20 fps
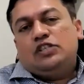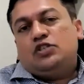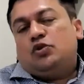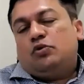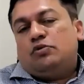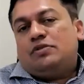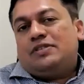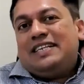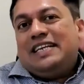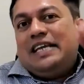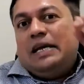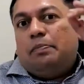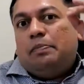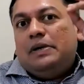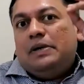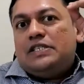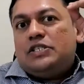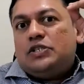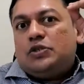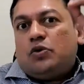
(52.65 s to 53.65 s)
So
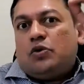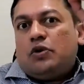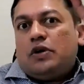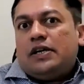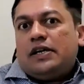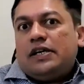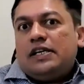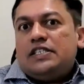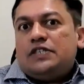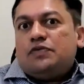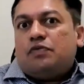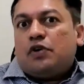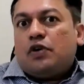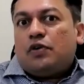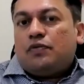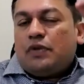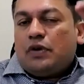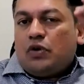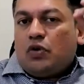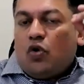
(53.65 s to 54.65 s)
sleep disorder is one
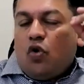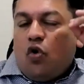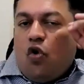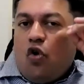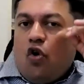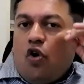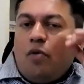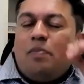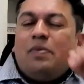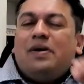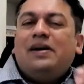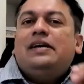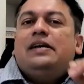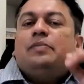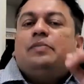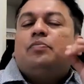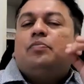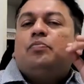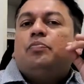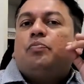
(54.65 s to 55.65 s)
of the
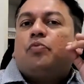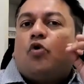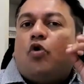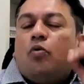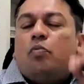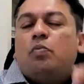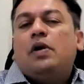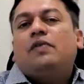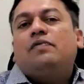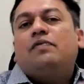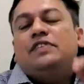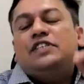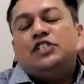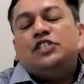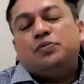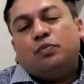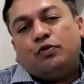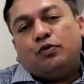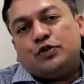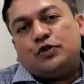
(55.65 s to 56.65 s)
common problem
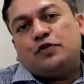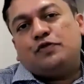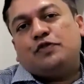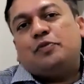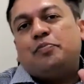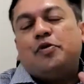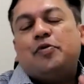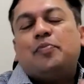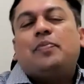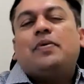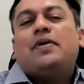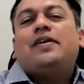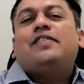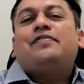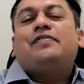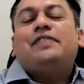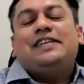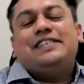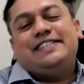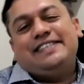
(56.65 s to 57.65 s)
which most of the people
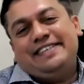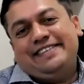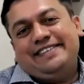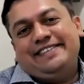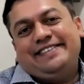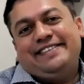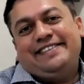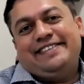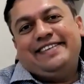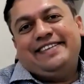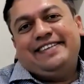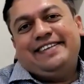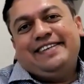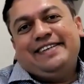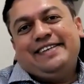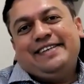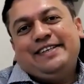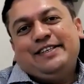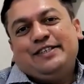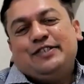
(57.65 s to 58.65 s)
are facing.
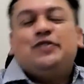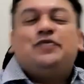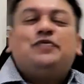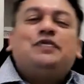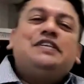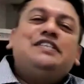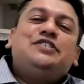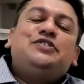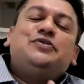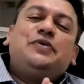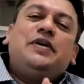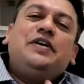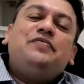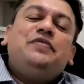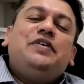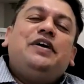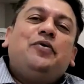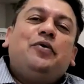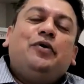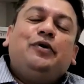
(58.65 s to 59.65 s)
So friends, today
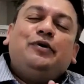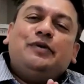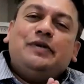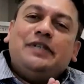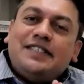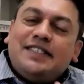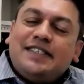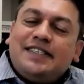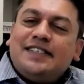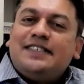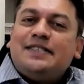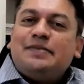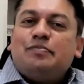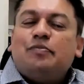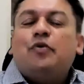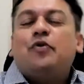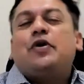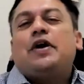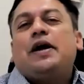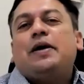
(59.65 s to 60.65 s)
we are going to discuss
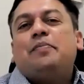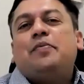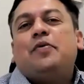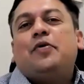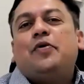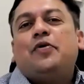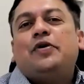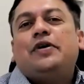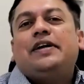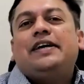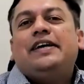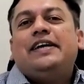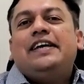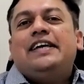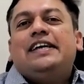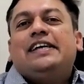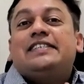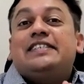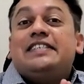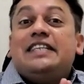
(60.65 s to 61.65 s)
more about
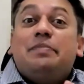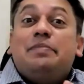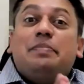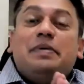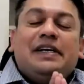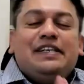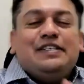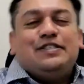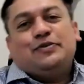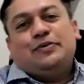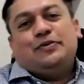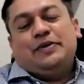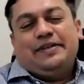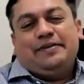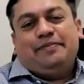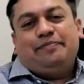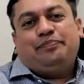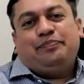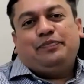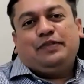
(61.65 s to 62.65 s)
sleeping
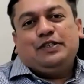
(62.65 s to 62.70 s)
disorder.